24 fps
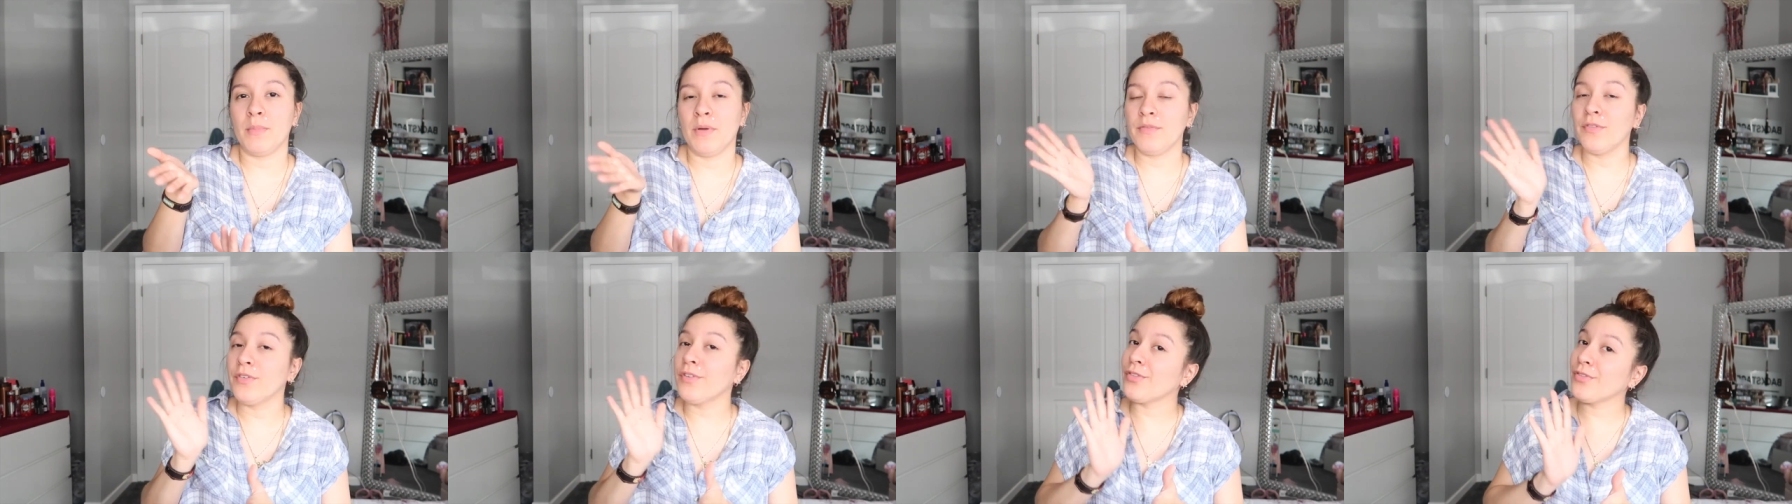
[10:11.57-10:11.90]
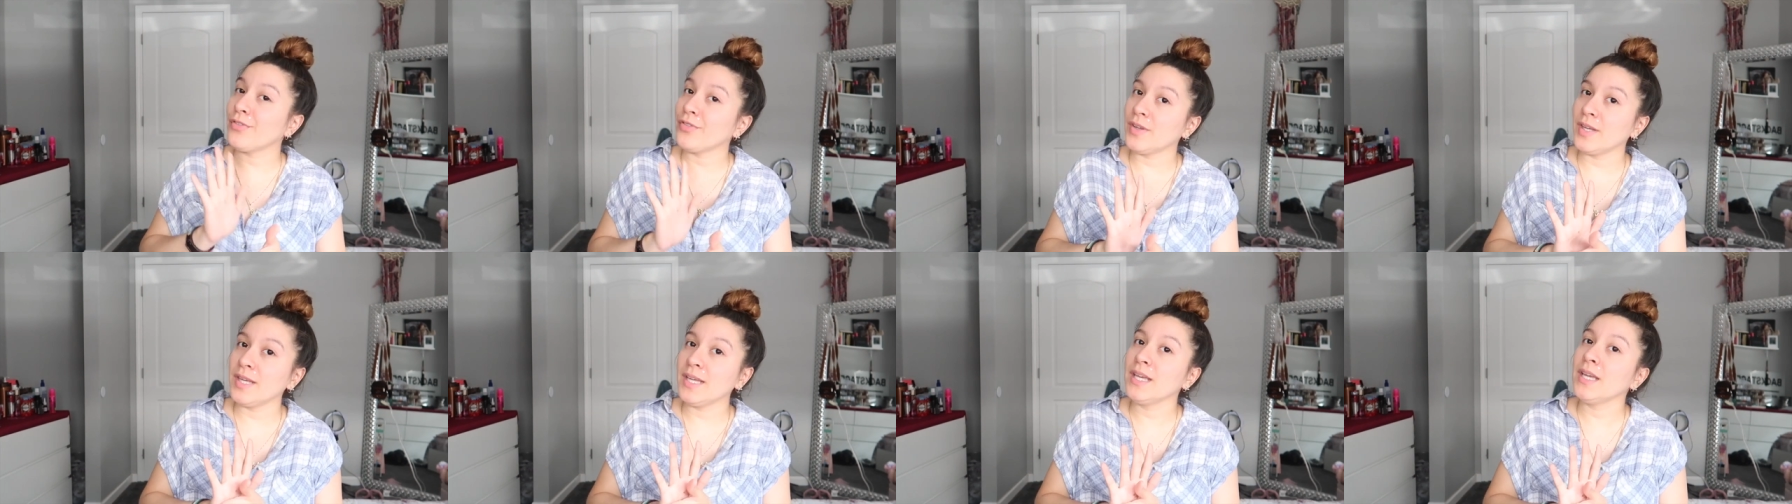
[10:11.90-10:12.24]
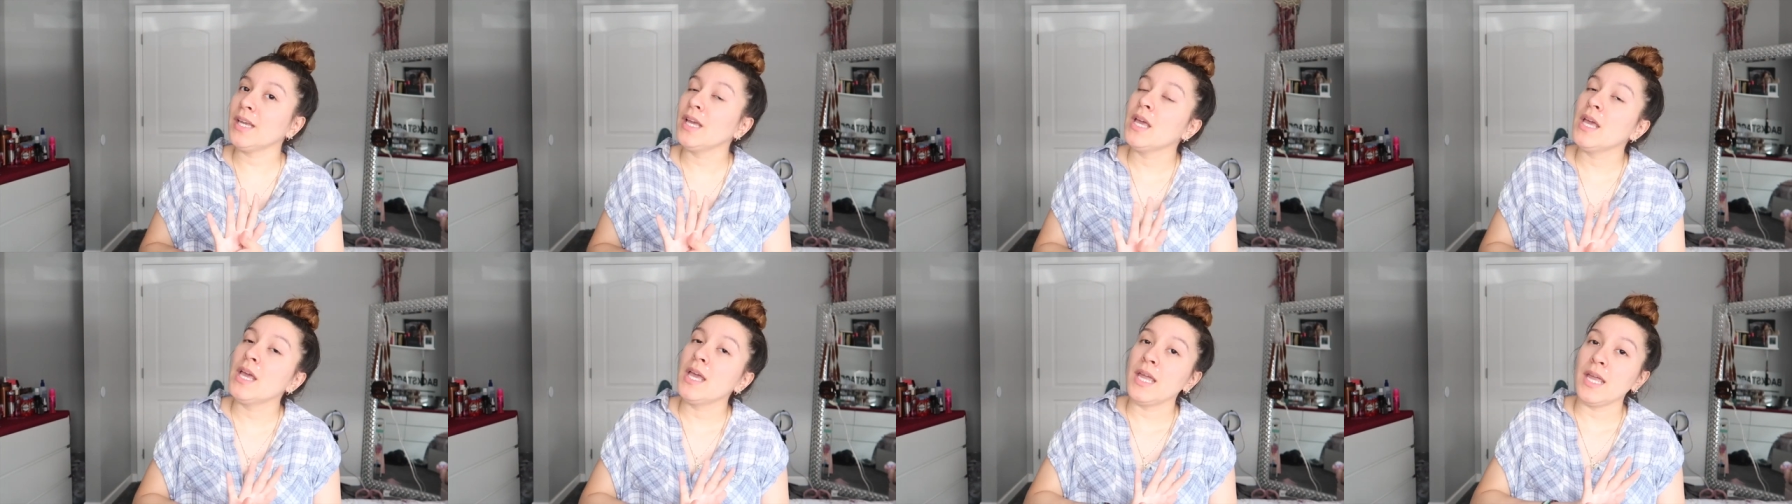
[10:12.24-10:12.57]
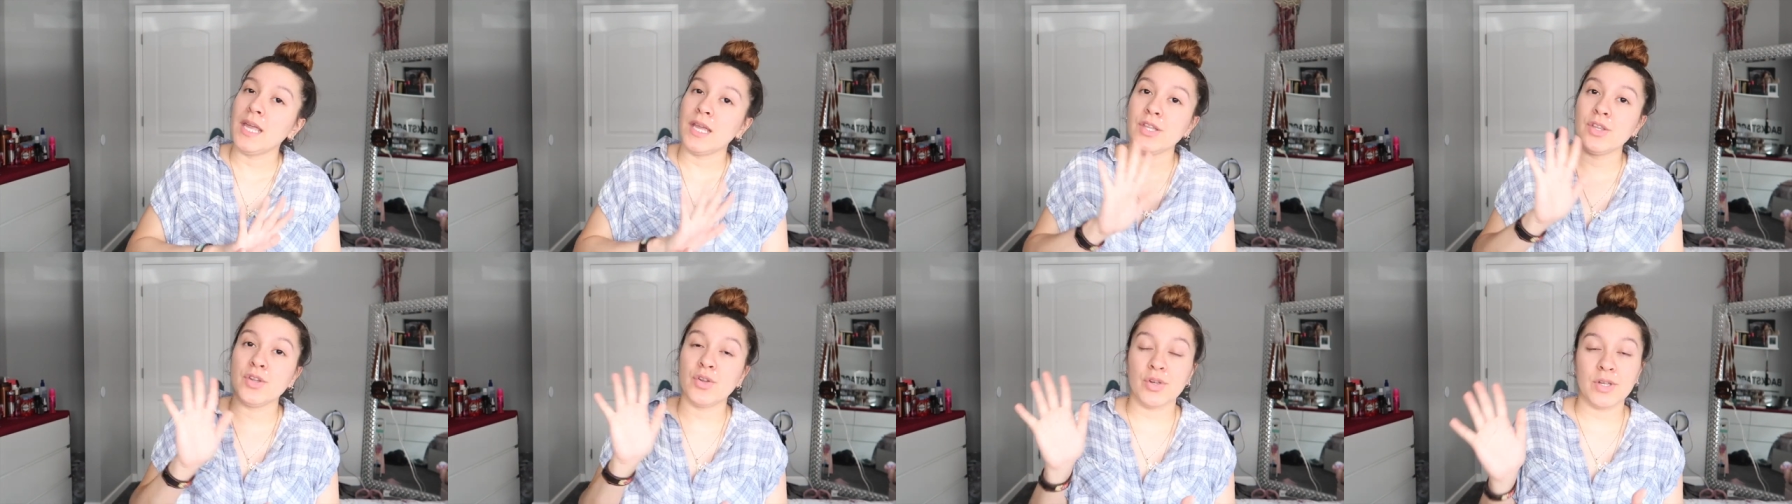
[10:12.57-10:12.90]
of your feet
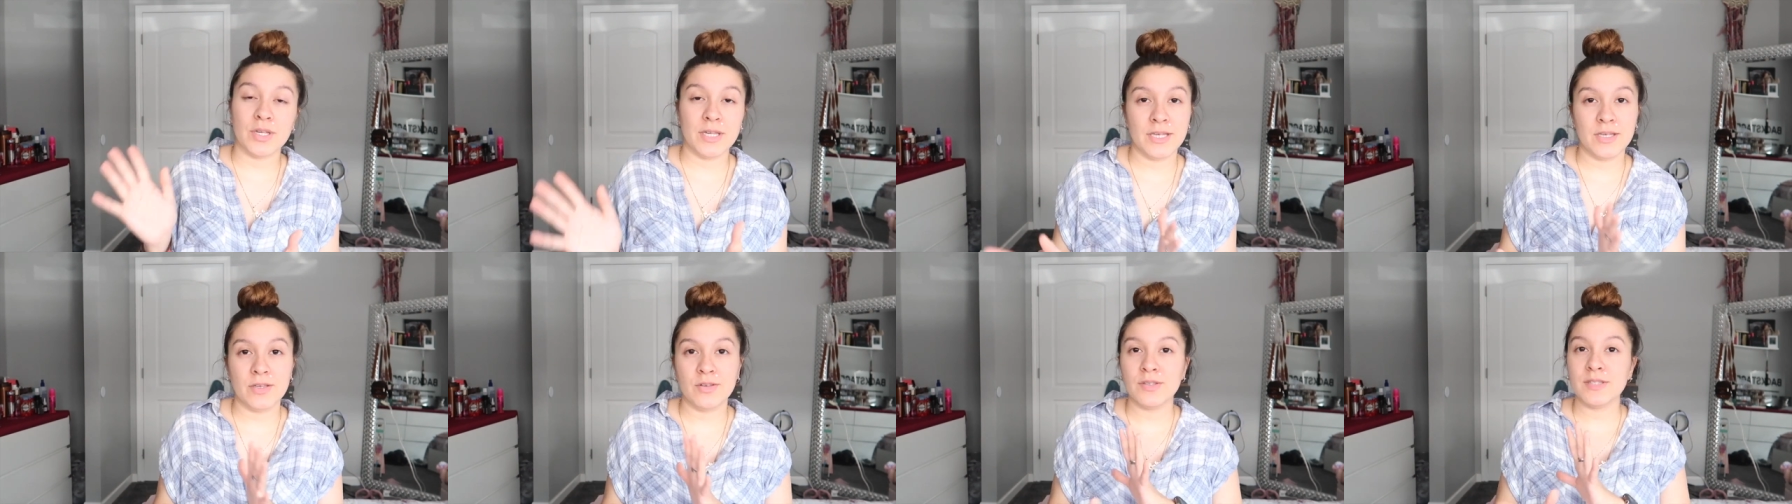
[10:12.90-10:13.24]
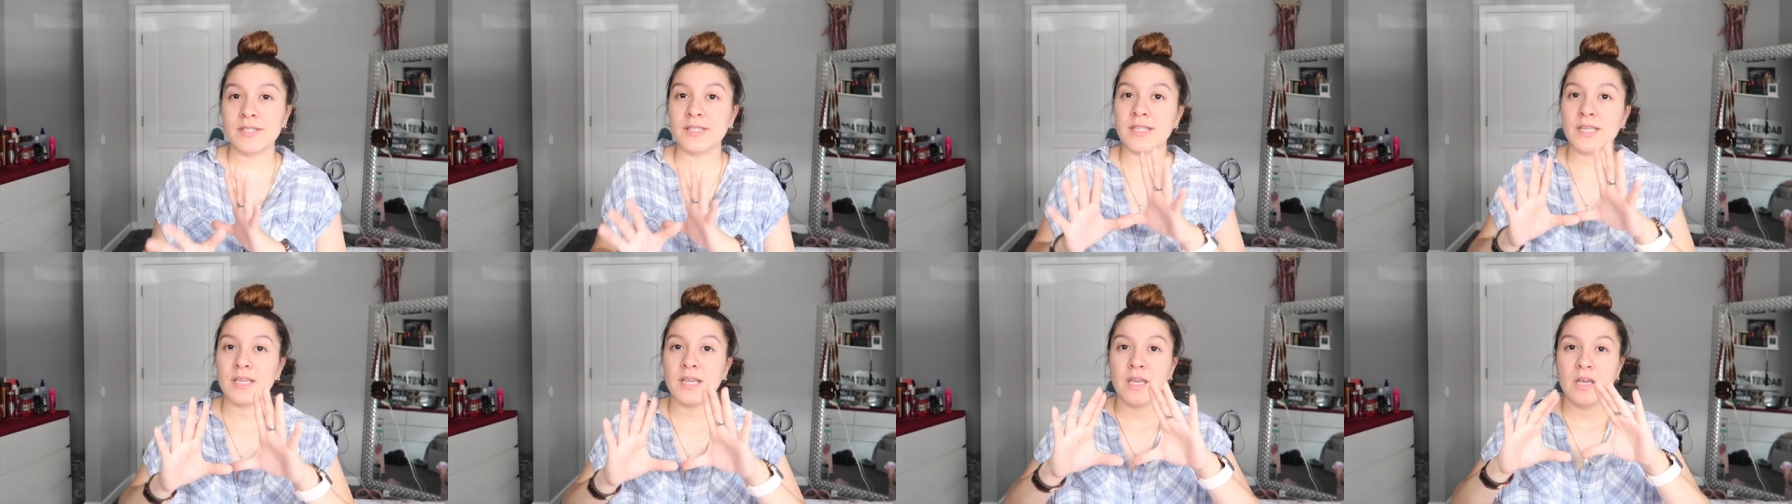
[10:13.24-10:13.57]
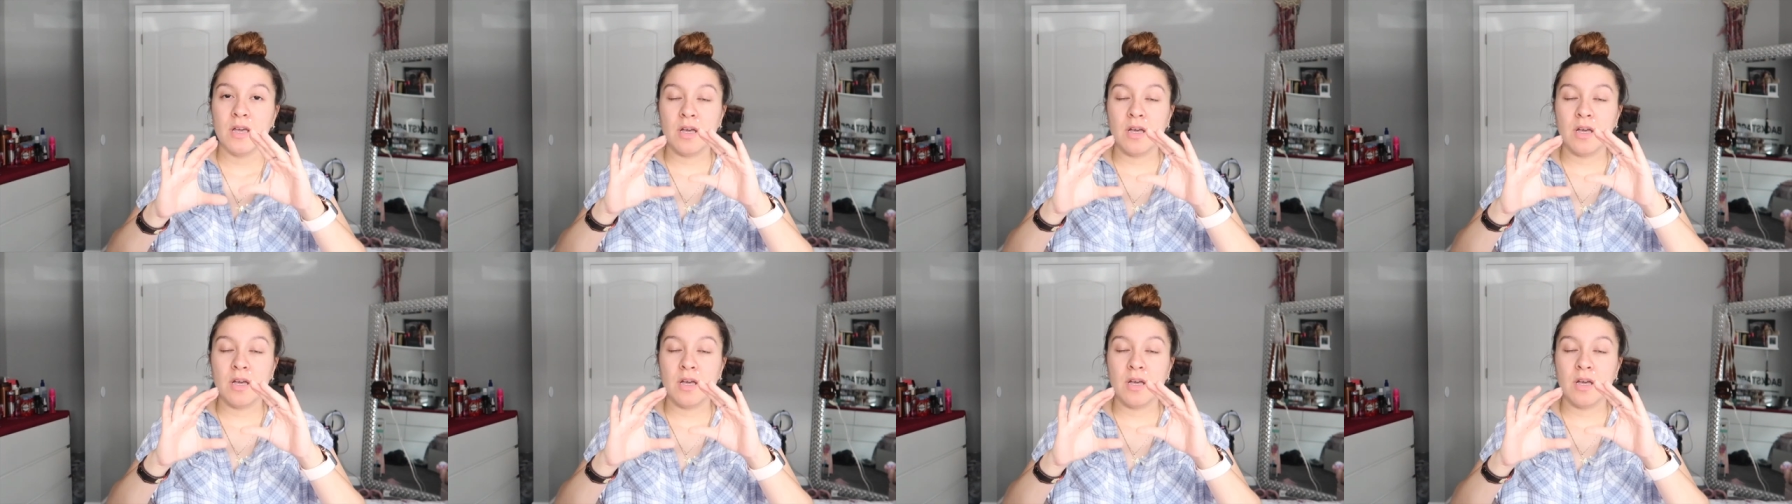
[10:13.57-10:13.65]
and your heels.